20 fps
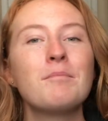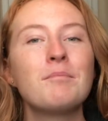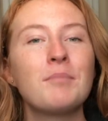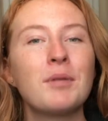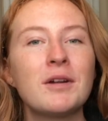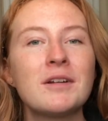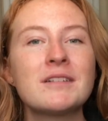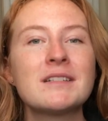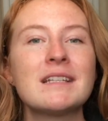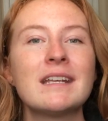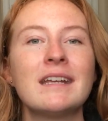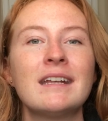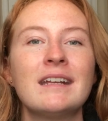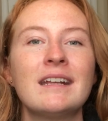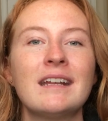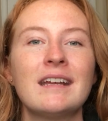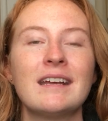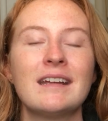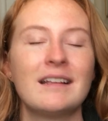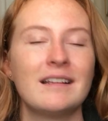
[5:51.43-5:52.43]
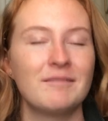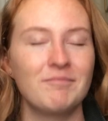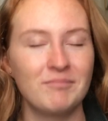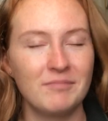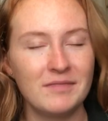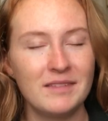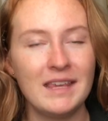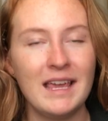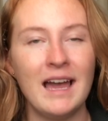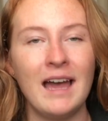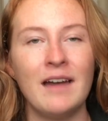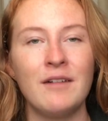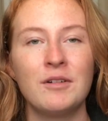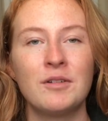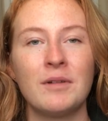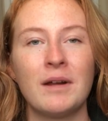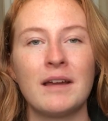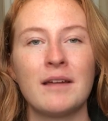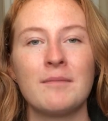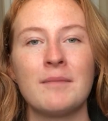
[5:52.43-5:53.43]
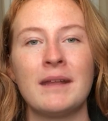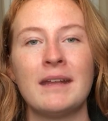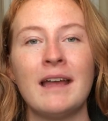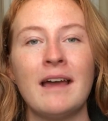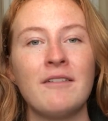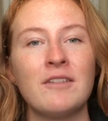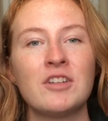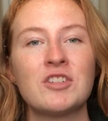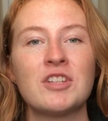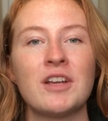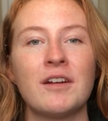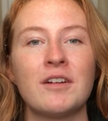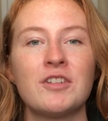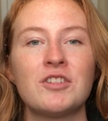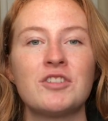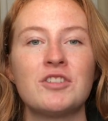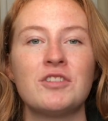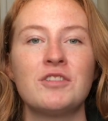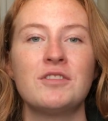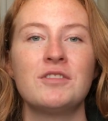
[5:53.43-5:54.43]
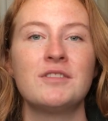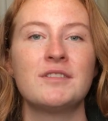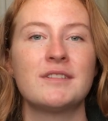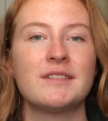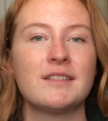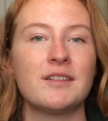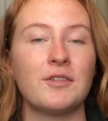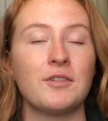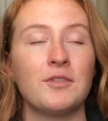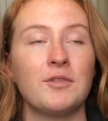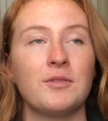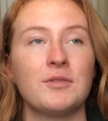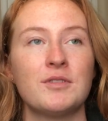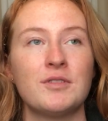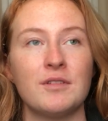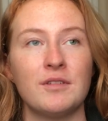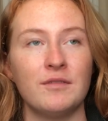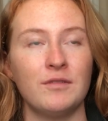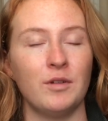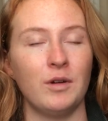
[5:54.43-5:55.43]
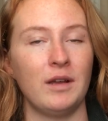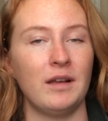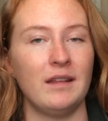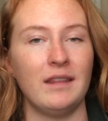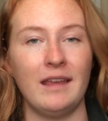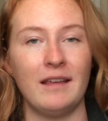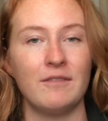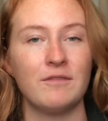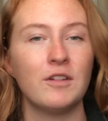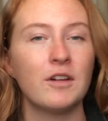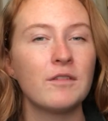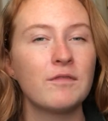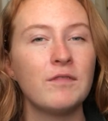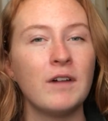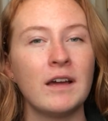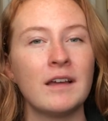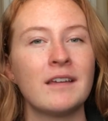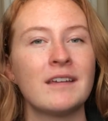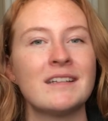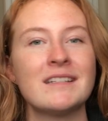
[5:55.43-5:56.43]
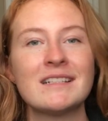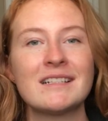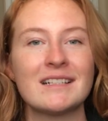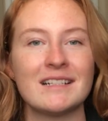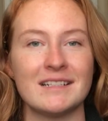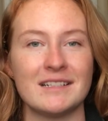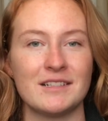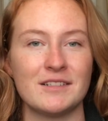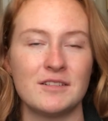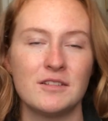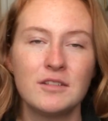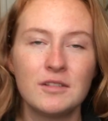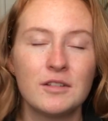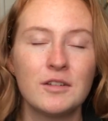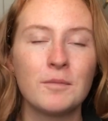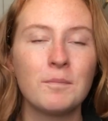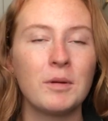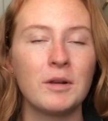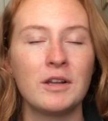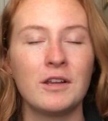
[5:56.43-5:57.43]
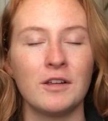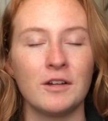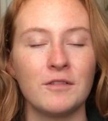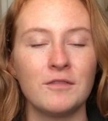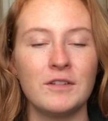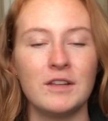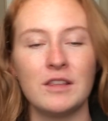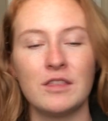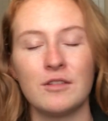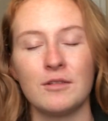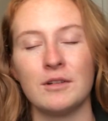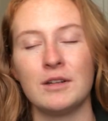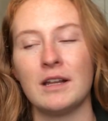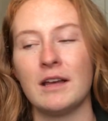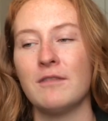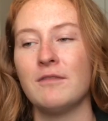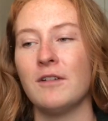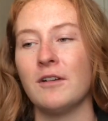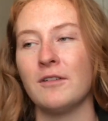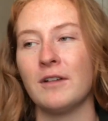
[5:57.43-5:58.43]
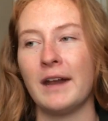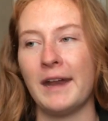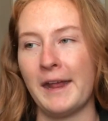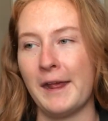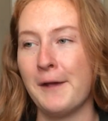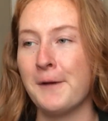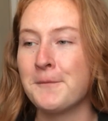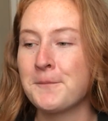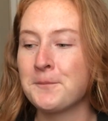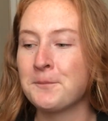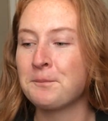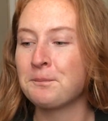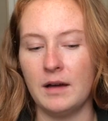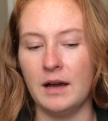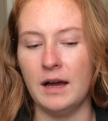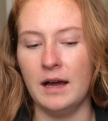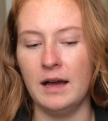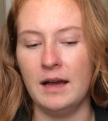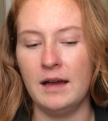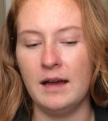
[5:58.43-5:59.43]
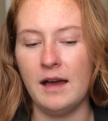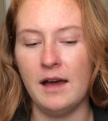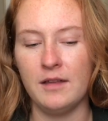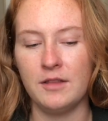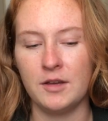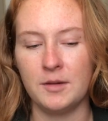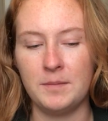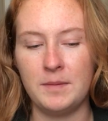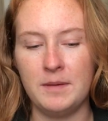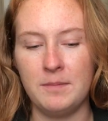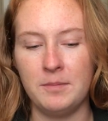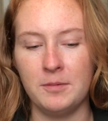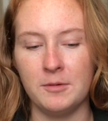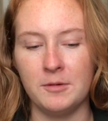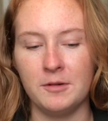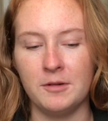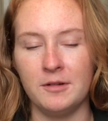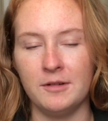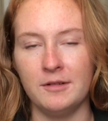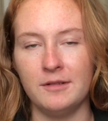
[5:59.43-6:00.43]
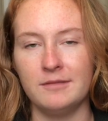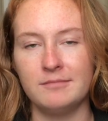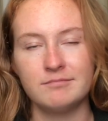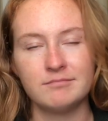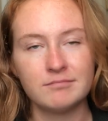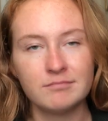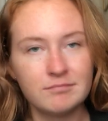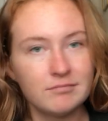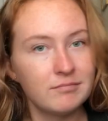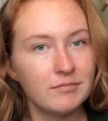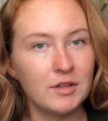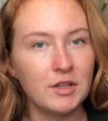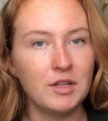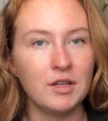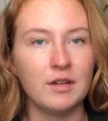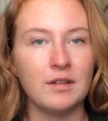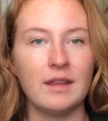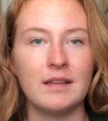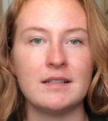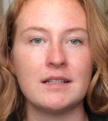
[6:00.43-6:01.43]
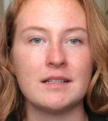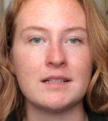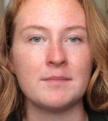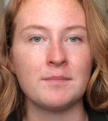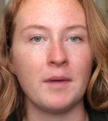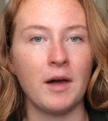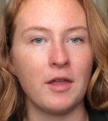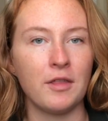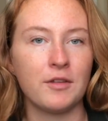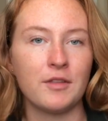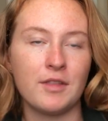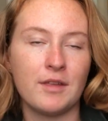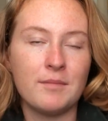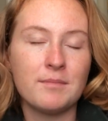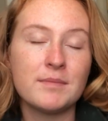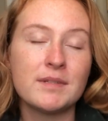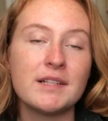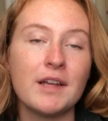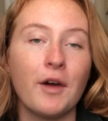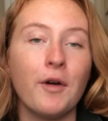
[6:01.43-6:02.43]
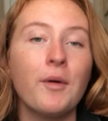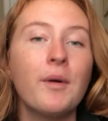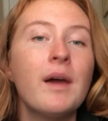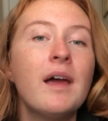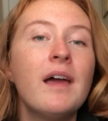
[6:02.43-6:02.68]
person, yeah, I would recommend having shower shoes, so to avoid like foot fungus, because you're putting your feet through enough already. Other people, you know, that doesn't bother them, so